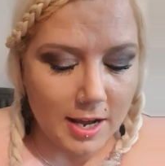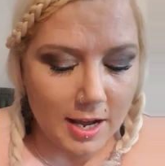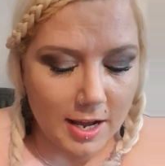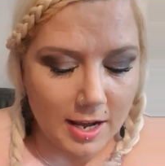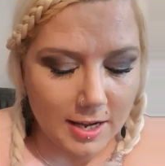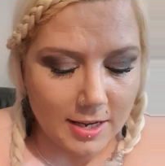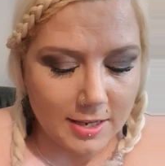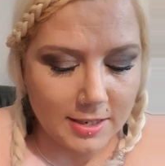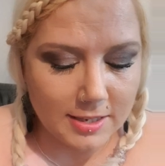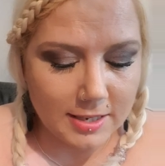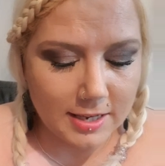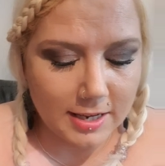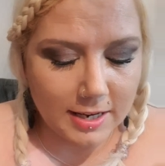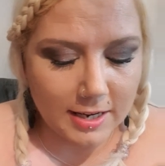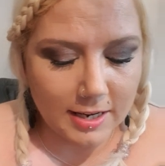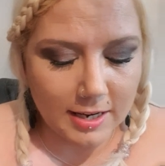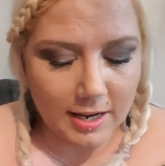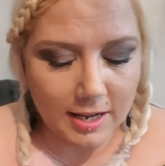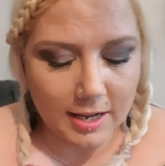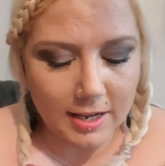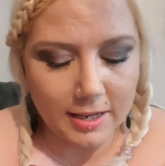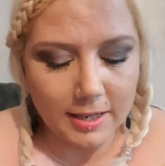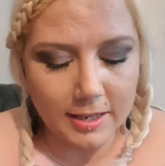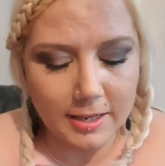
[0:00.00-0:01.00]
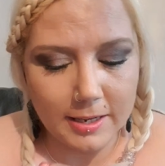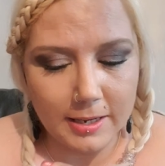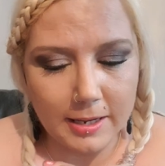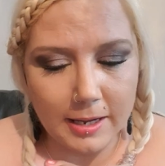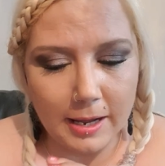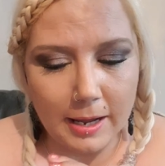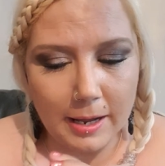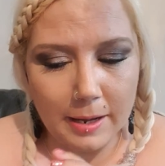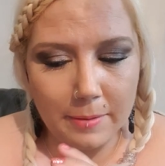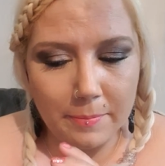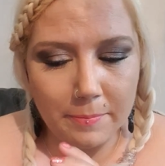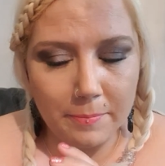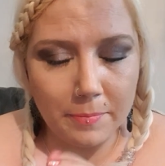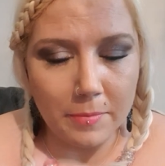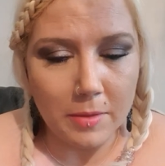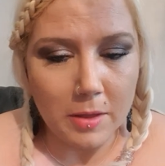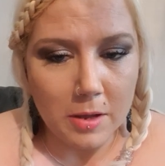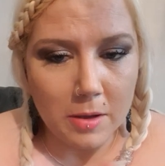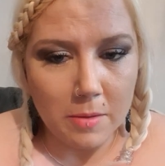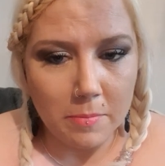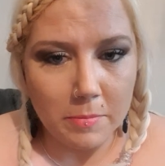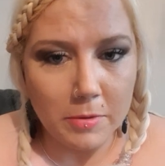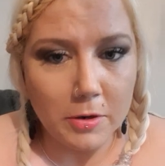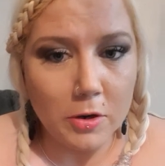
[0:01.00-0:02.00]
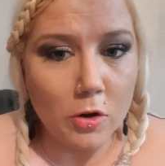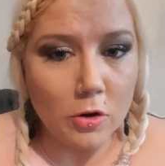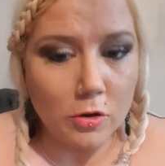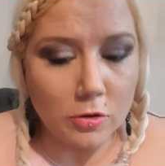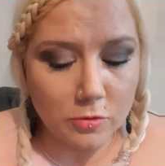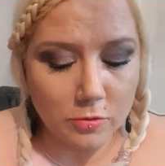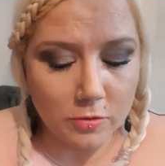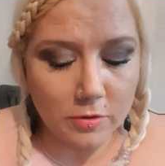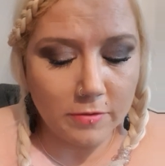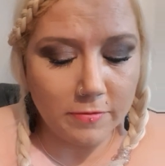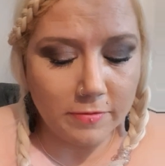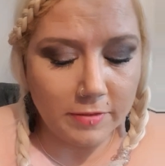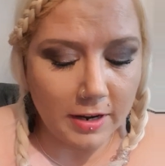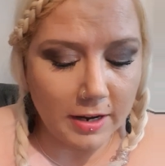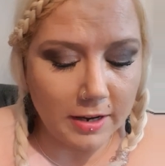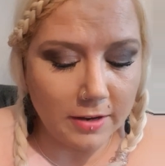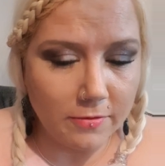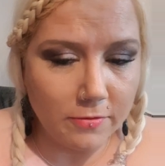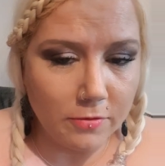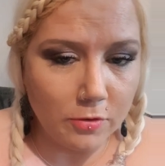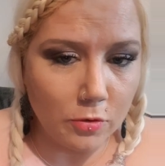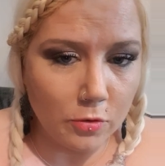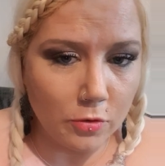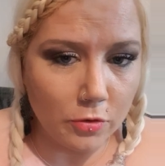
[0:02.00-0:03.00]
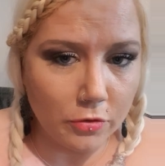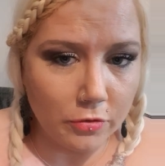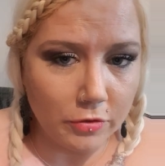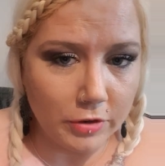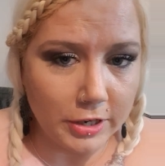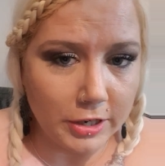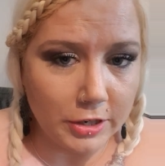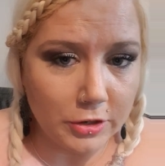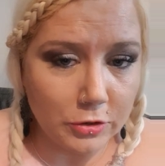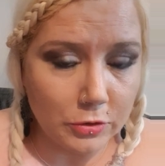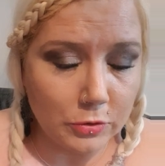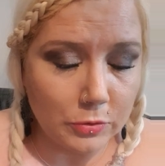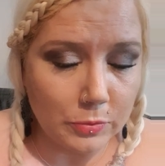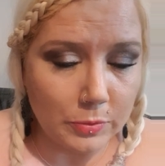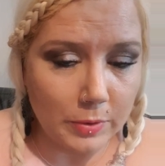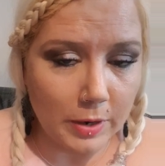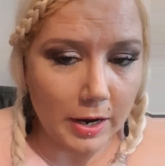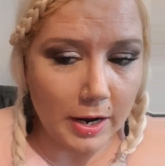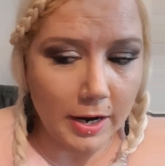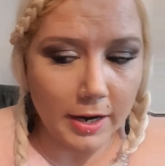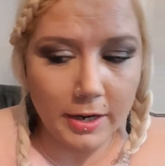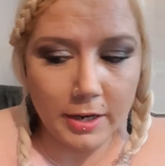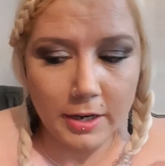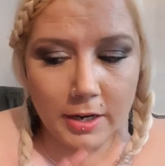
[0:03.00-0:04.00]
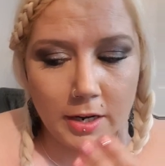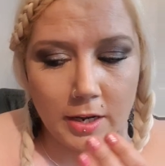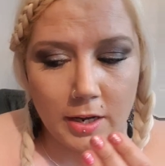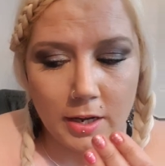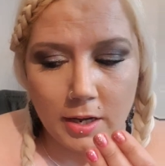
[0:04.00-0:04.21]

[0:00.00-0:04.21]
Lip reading: as in like but not do the 5 4 3 2 1.